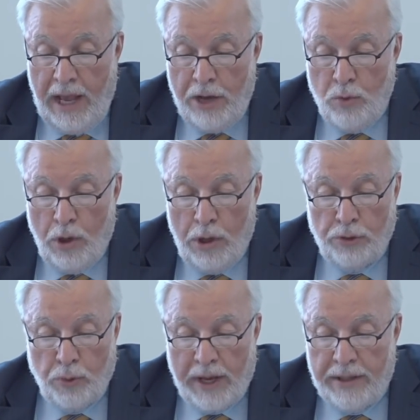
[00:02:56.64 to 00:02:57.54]
and
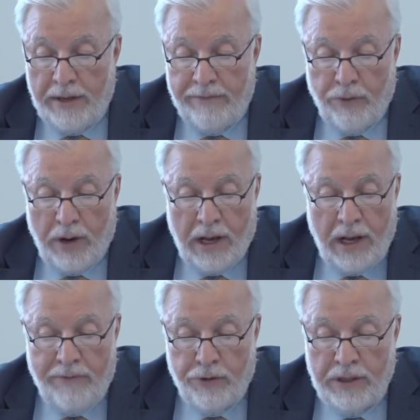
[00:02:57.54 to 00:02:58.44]
work together for
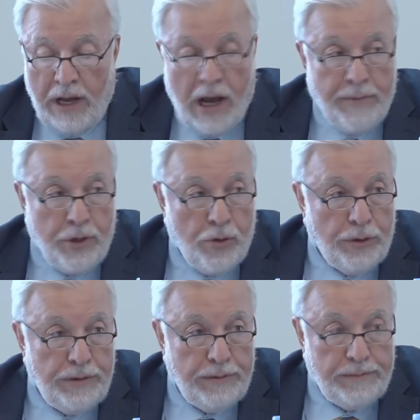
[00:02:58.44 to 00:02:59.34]
the common
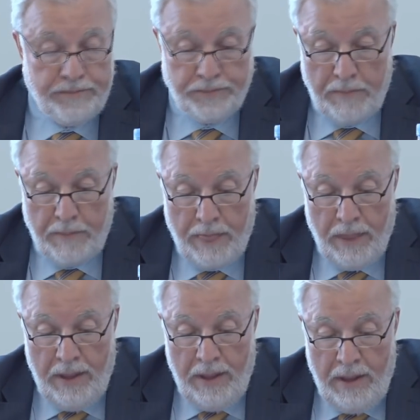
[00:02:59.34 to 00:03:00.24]
good.
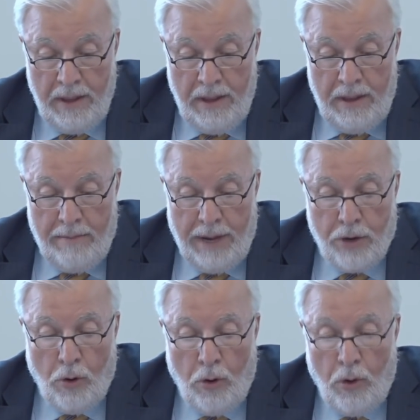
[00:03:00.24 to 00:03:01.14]

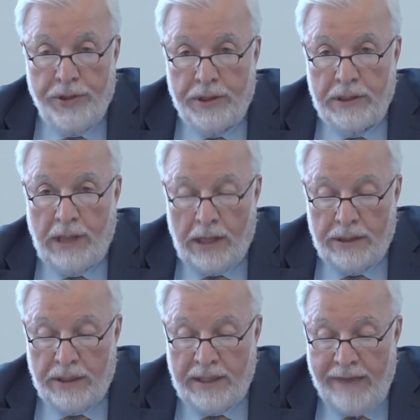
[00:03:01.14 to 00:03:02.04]
My co-author,
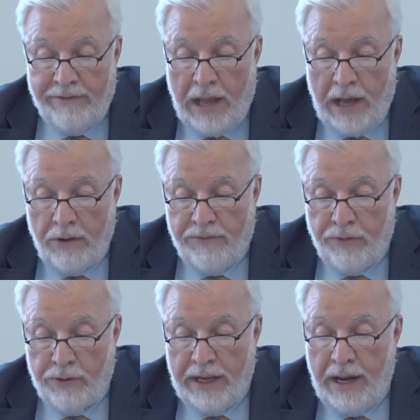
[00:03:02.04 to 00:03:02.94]
Dr. David
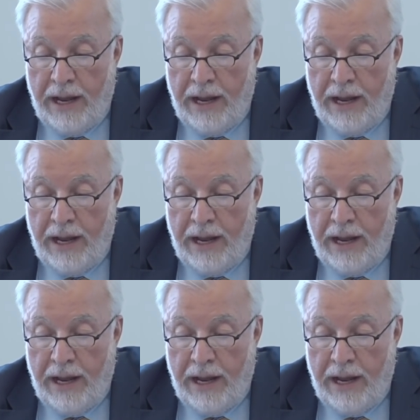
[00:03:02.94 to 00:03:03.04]
Hungerford,